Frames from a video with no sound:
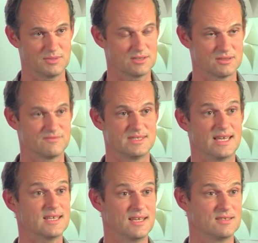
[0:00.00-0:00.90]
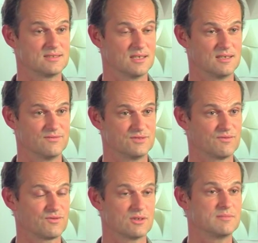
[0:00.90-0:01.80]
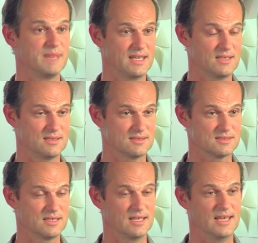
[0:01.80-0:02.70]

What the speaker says: because of decades of deferred maintenance.